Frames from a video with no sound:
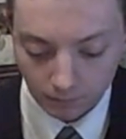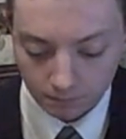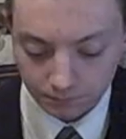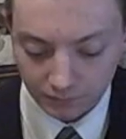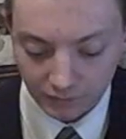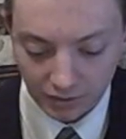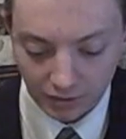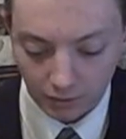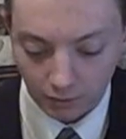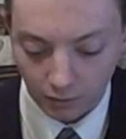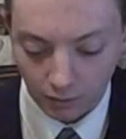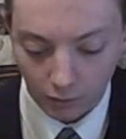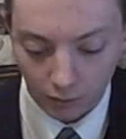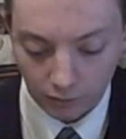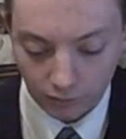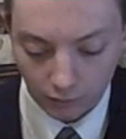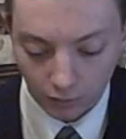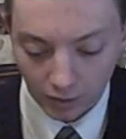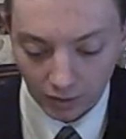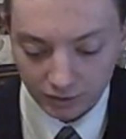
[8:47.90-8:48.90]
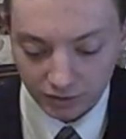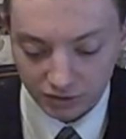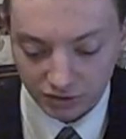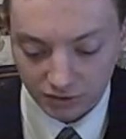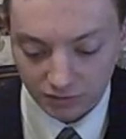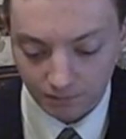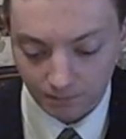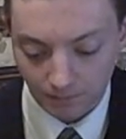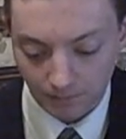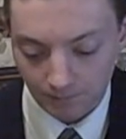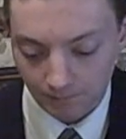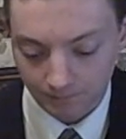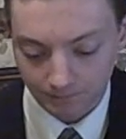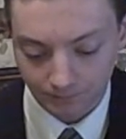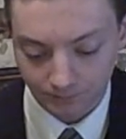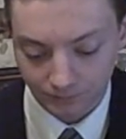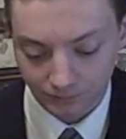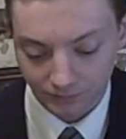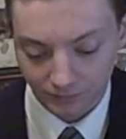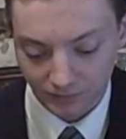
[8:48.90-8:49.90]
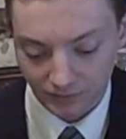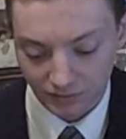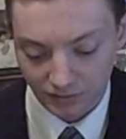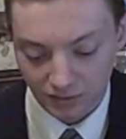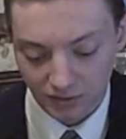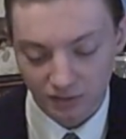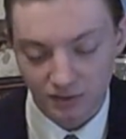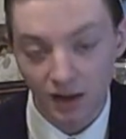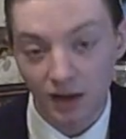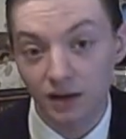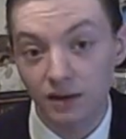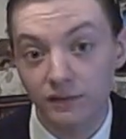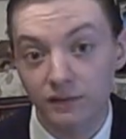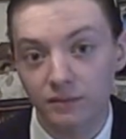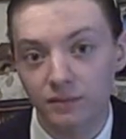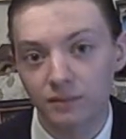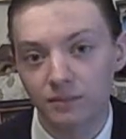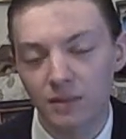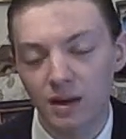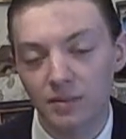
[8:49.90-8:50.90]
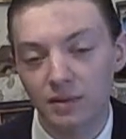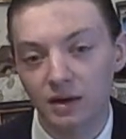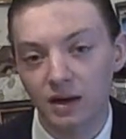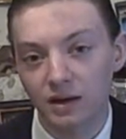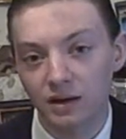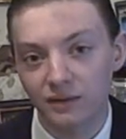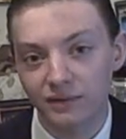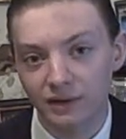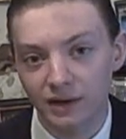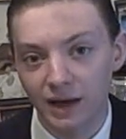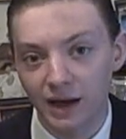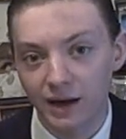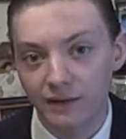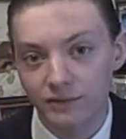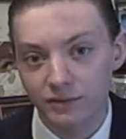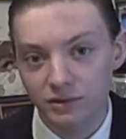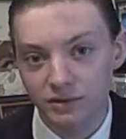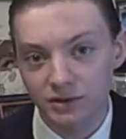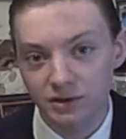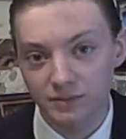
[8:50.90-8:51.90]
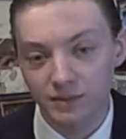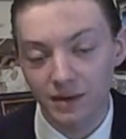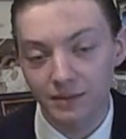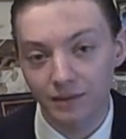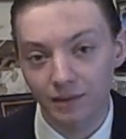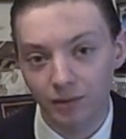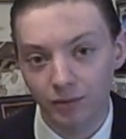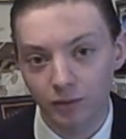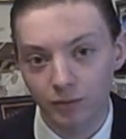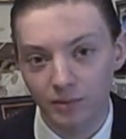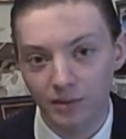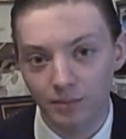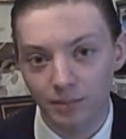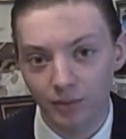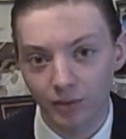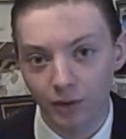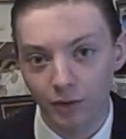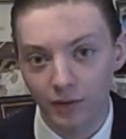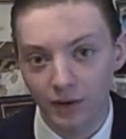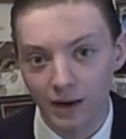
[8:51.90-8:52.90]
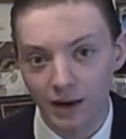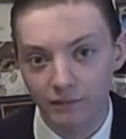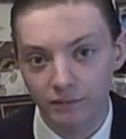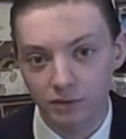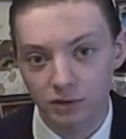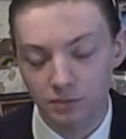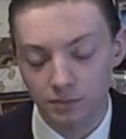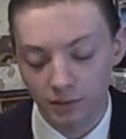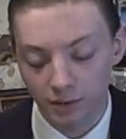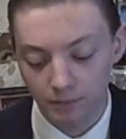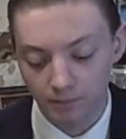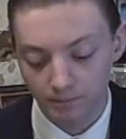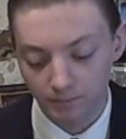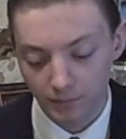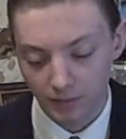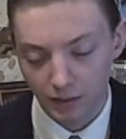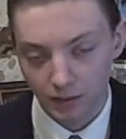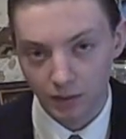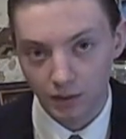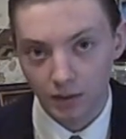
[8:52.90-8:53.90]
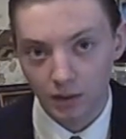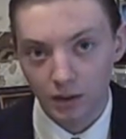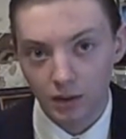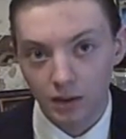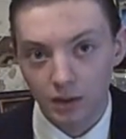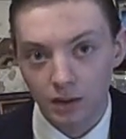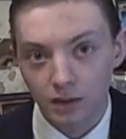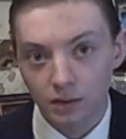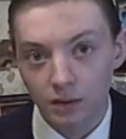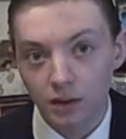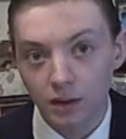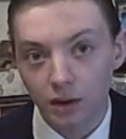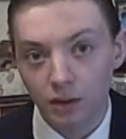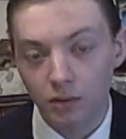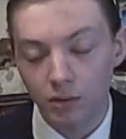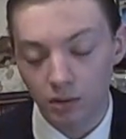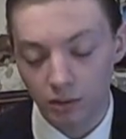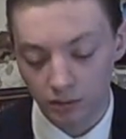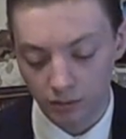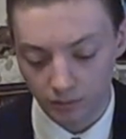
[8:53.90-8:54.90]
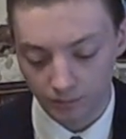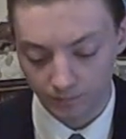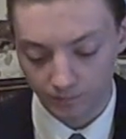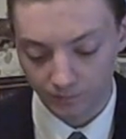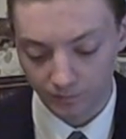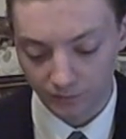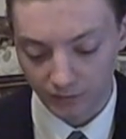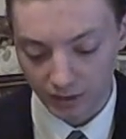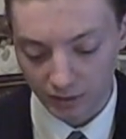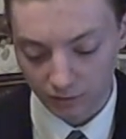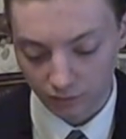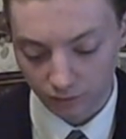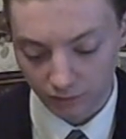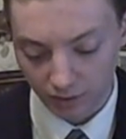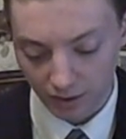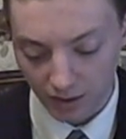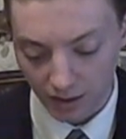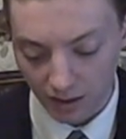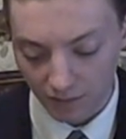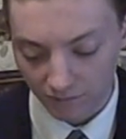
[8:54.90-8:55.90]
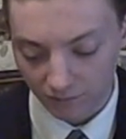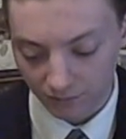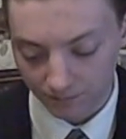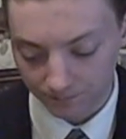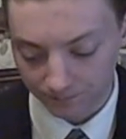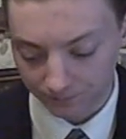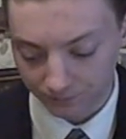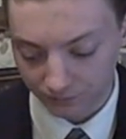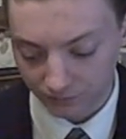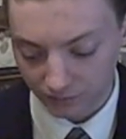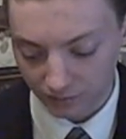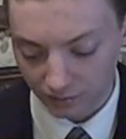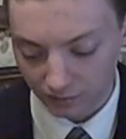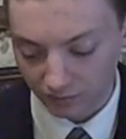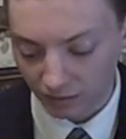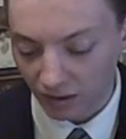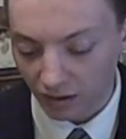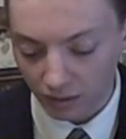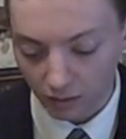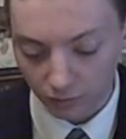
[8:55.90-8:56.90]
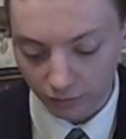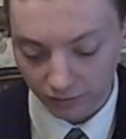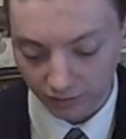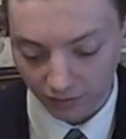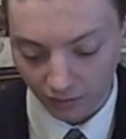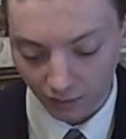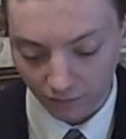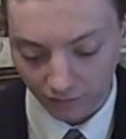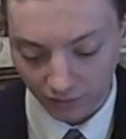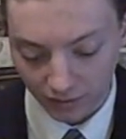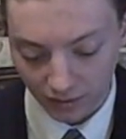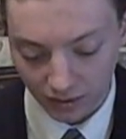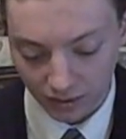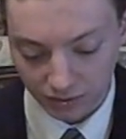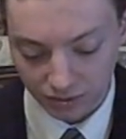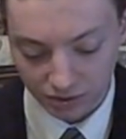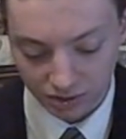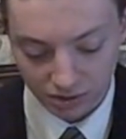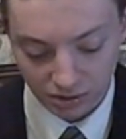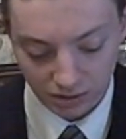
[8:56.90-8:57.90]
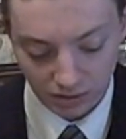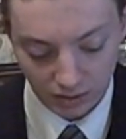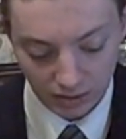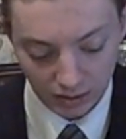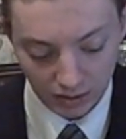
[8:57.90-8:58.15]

you know, overall, Just not even average, just maybe a little bit below average, but, you know, and that's what we have. The taco itself, again, just,